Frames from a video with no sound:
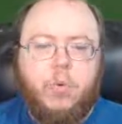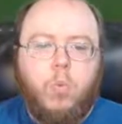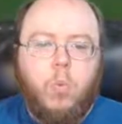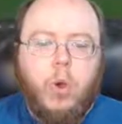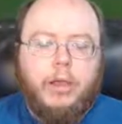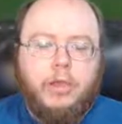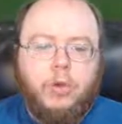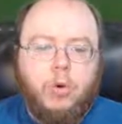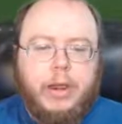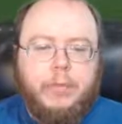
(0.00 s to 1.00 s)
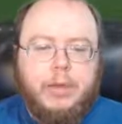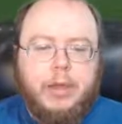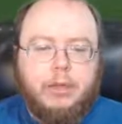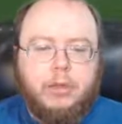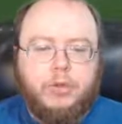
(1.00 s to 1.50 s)
what your
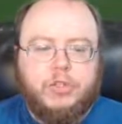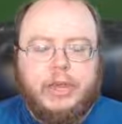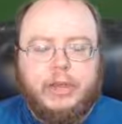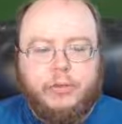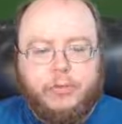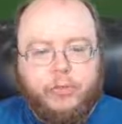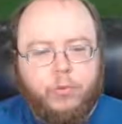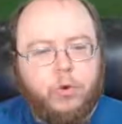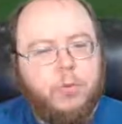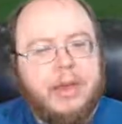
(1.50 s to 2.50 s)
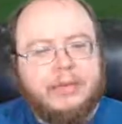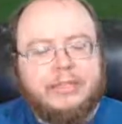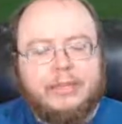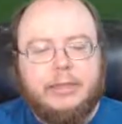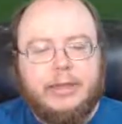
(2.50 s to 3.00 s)
API looks like through
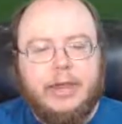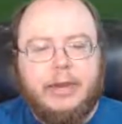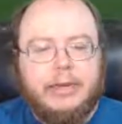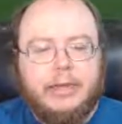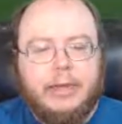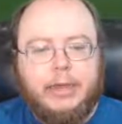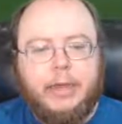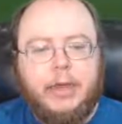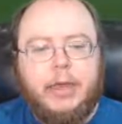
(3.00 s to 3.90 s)
basically an IDE.